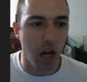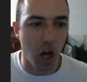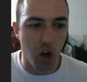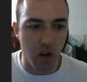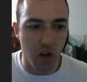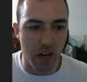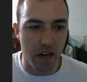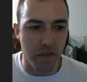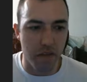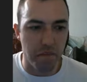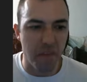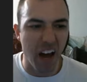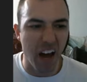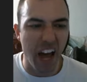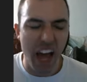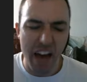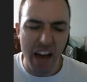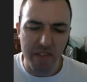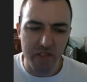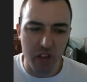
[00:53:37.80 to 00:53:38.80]
Okay, I
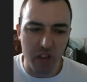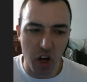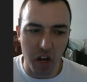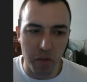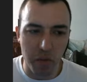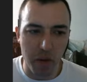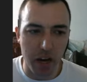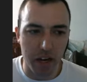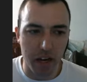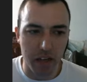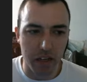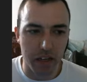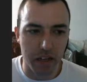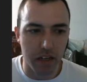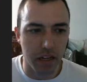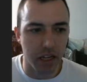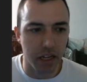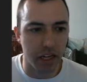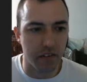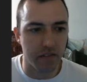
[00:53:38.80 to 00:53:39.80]
have thought about it,
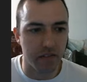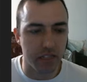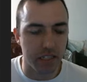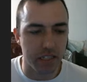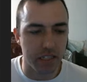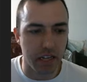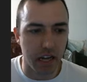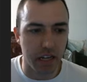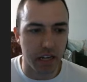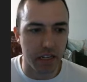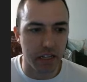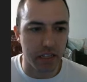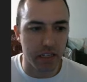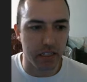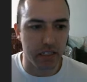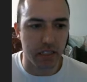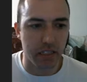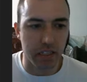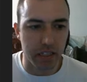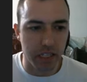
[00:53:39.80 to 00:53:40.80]
and I've
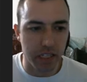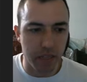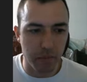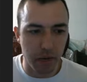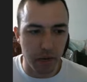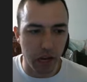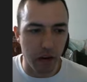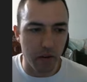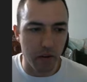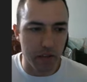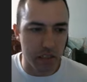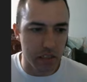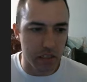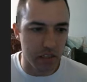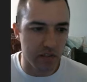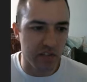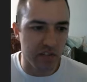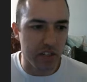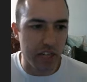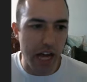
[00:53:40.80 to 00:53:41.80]
decided to keep it how it
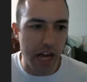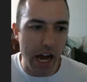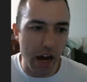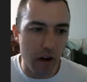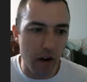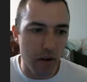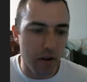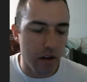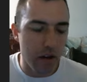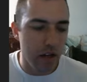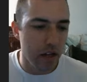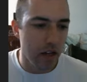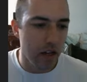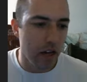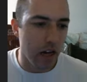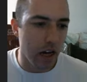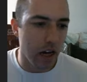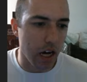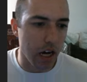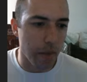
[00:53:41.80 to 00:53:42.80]
is for now.
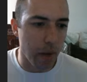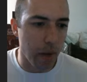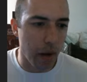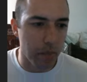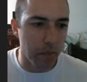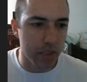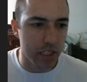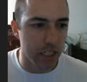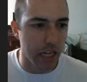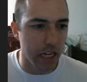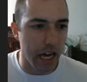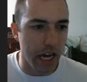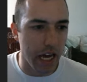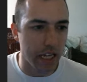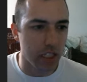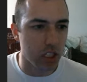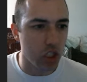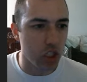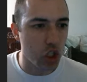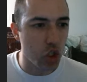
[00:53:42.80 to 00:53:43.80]
I'm just going to
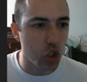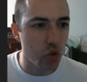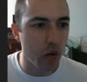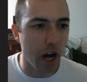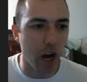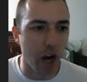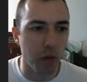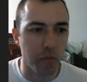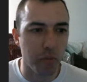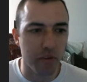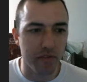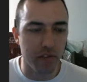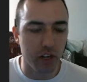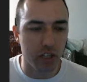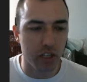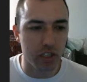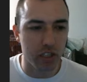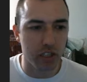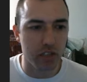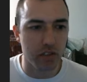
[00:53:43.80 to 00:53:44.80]
add 2 helper
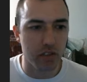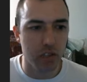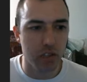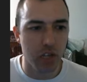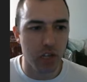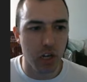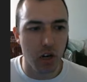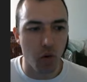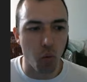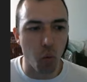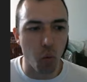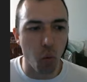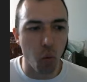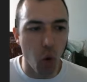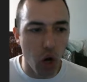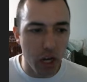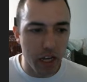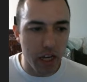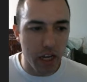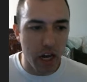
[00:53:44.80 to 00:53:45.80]
functions.
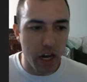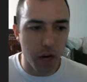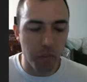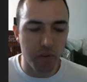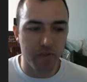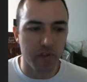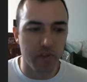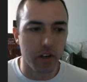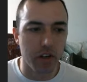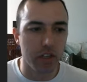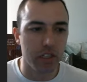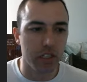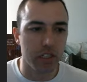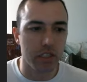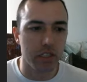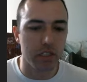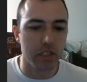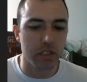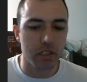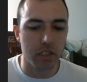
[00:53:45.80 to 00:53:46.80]
One helper
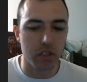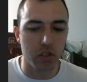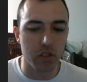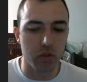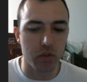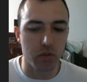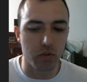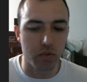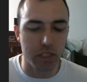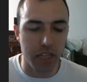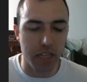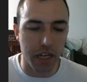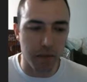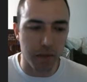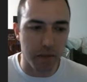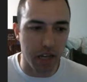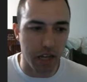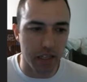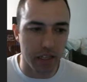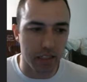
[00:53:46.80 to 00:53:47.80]
function to set
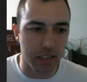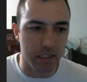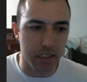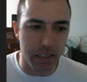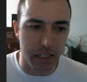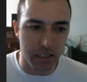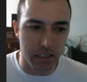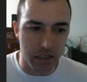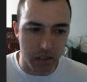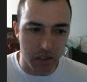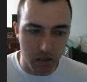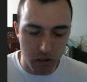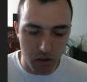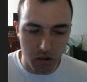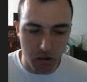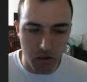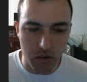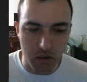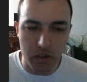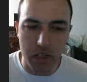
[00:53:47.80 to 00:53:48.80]
up the entity as a
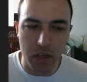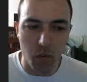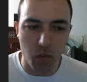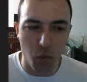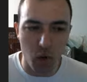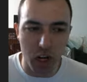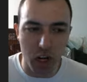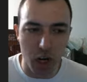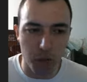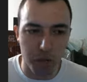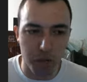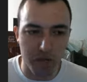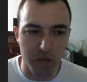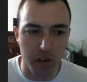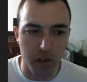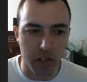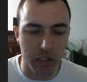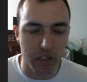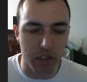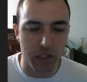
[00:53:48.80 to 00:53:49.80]
circle, and one helper
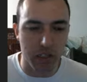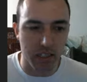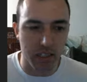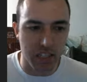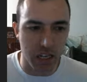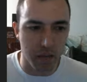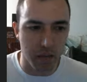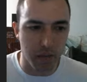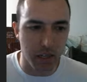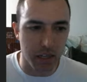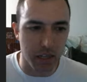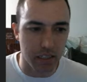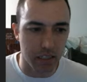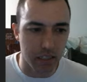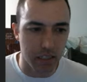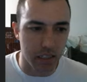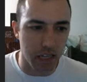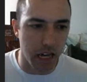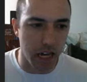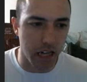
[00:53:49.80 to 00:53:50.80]
function to set up the
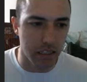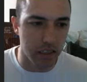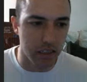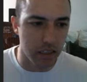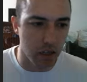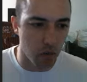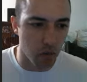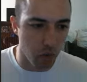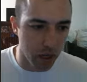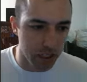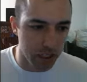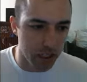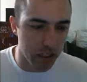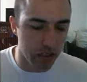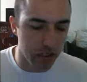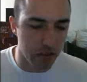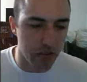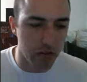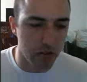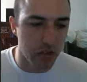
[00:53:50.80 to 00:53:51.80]
entity as a
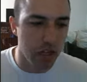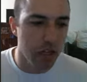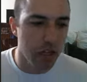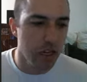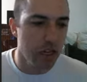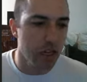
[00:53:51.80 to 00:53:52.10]
rectangle.